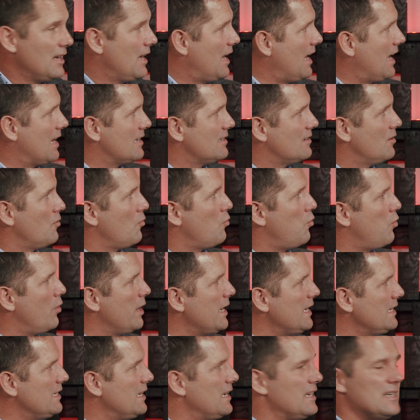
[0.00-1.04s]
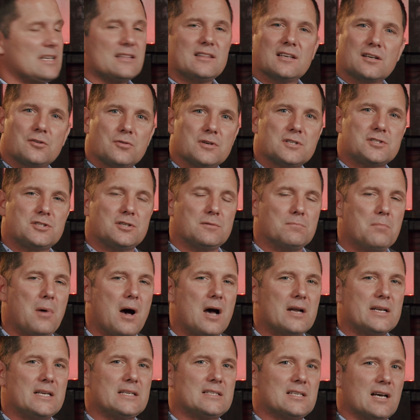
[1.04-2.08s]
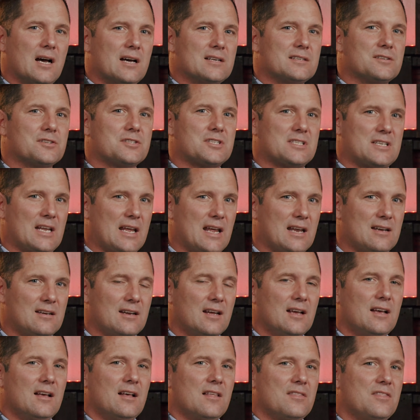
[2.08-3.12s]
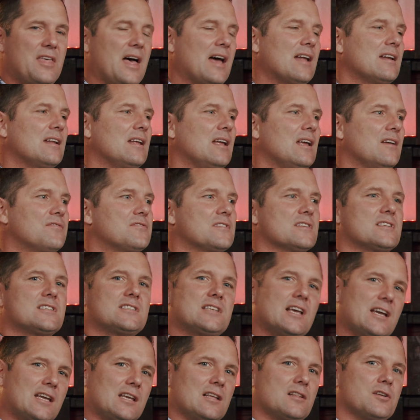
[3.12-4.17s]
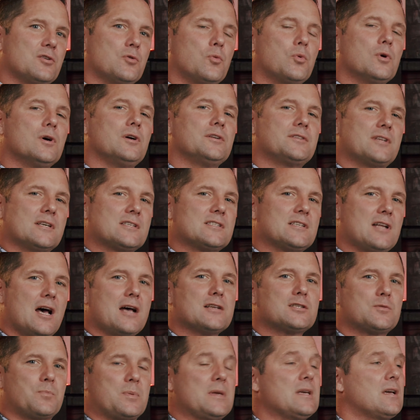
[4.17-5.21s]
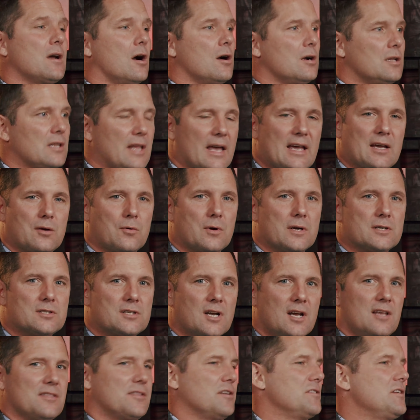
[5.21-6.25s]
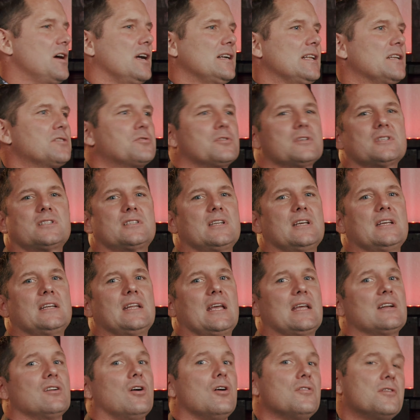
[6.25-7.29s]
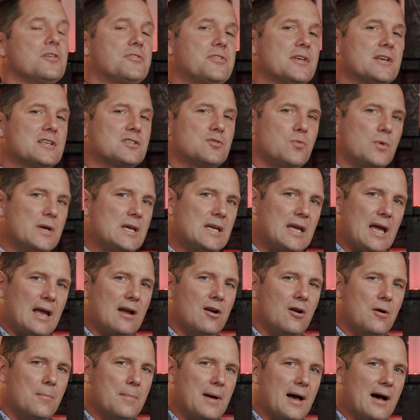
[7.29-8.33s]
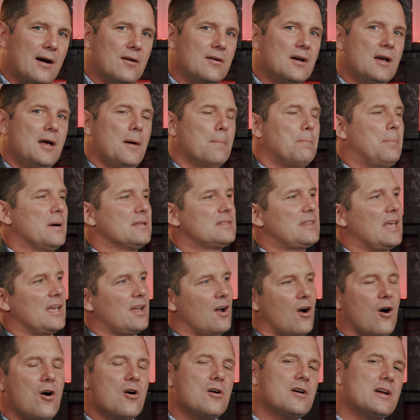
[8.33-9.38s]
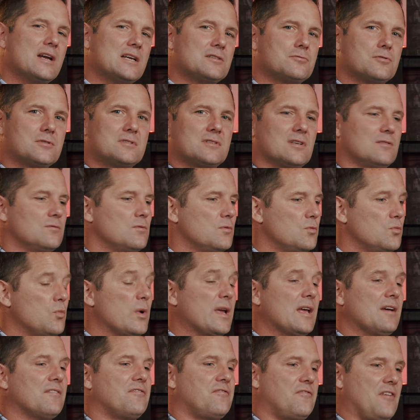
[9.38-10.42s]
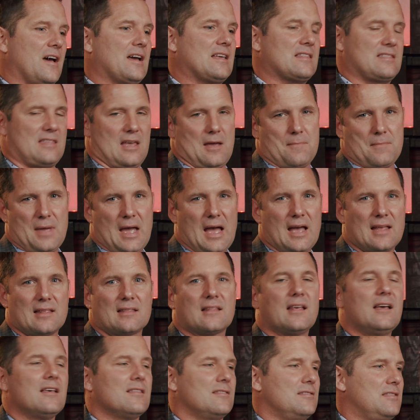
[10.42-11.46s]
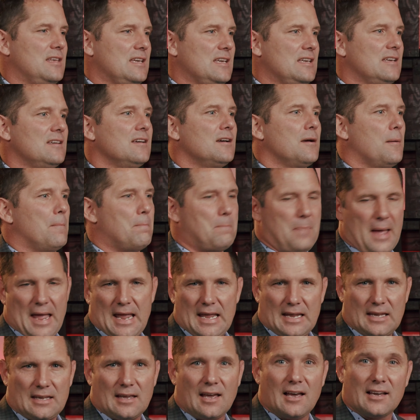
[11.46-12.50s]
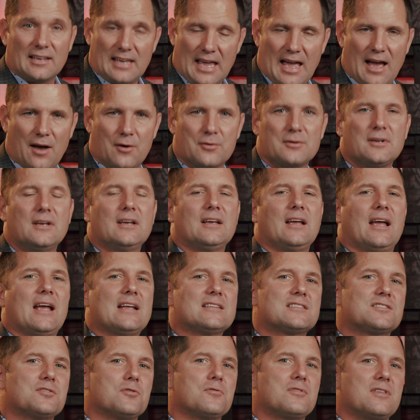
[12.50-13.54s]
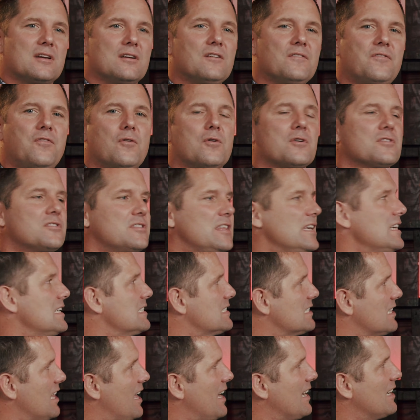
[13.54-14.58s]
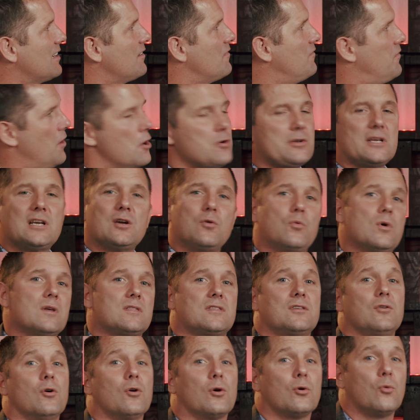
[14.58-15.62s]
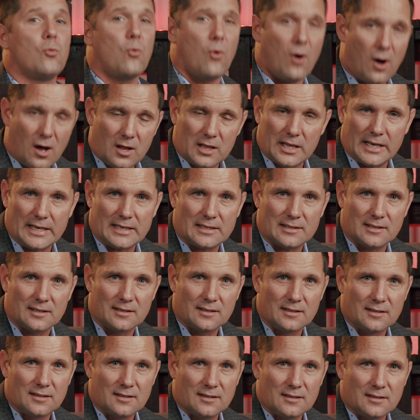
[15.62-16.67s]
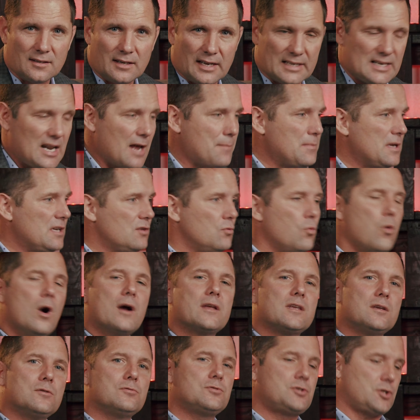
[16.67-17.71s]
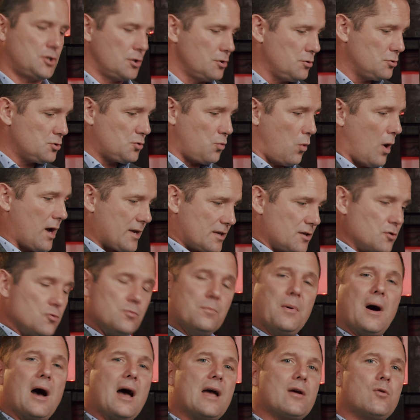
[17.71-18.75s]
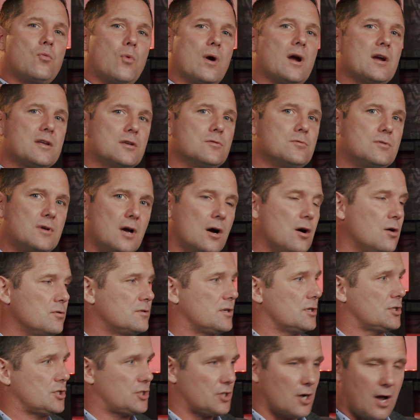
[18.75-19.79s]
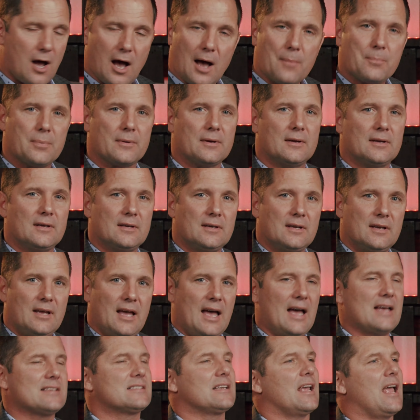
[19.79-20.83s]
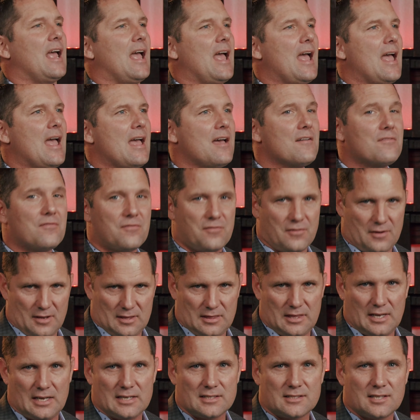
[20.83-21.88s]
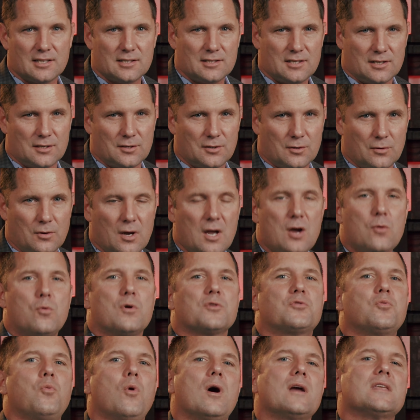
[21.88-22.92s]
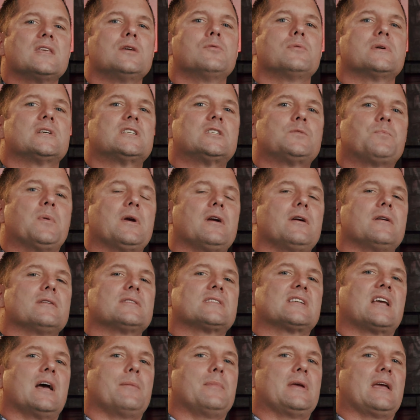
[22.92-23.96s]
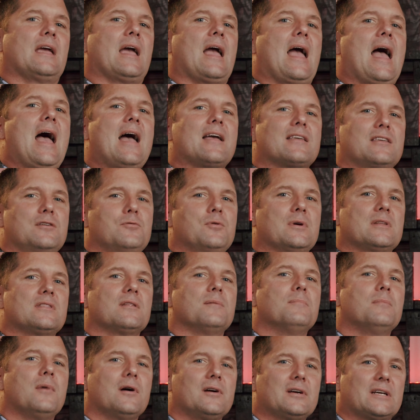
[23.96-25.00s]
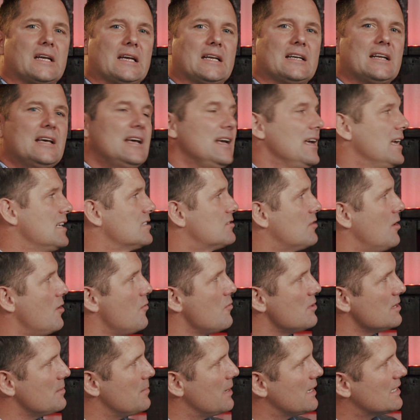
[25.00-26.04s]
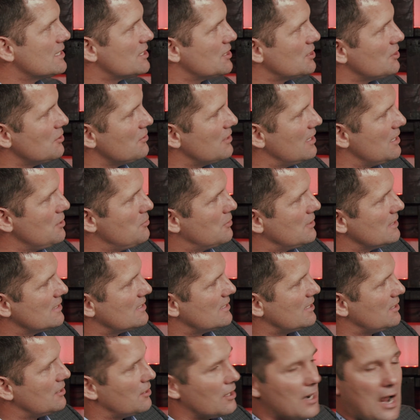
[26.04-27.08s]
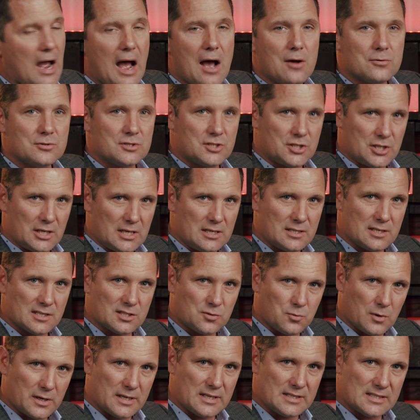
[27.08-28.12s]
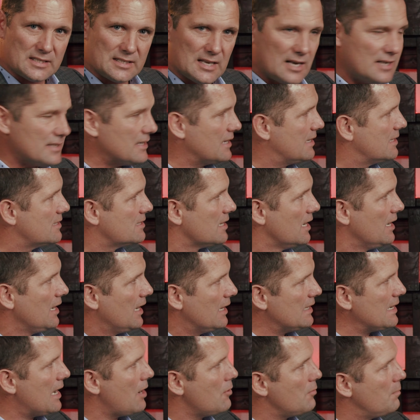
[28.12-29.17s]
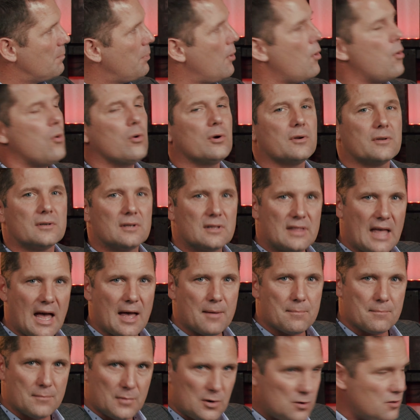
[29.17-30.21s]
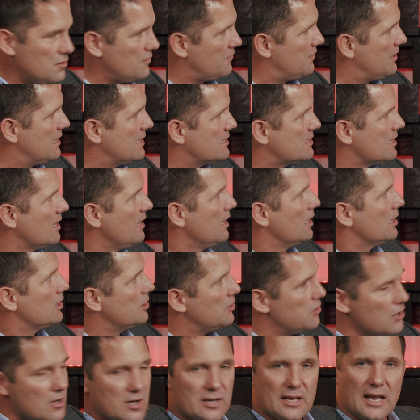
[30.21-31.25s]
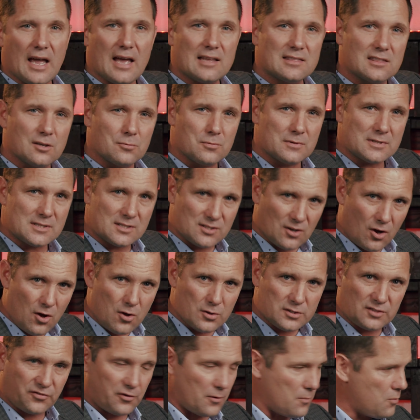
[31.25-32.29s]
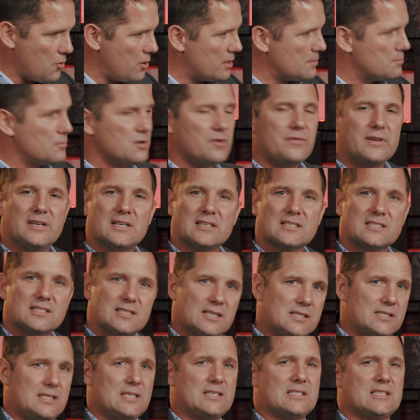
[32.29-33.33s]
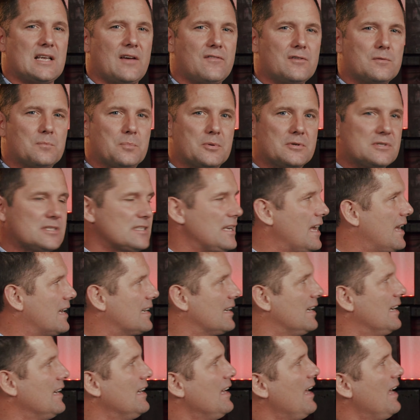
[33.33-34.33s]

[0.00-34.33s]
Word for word: And we need in the Christian body to understand that if the secular world does not speak our language, they're not interested in all the things we care about, but they are interested when we affect them at the bank account. And so, therefore, things like voting with your wallet and I mean what you choose, what you buy, where you go to shop, has everything to do with what you experience coming at you in the market. And so I want to make sure that you consider how genius what he's done is and how important that move is. Look at the results from one movie to 67%.